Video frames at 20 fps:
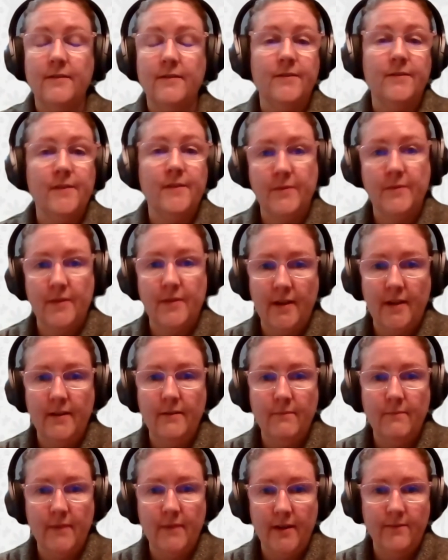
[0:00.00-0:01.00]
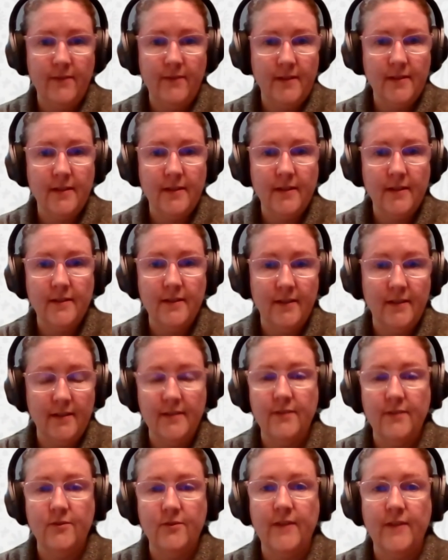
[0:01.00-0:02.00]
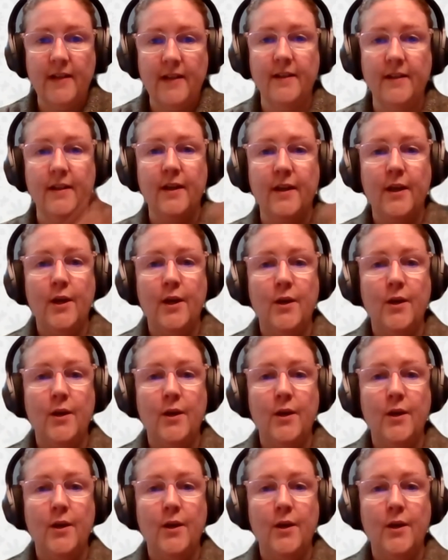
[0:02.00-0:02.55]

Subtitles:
30% white residents in the Central Valley.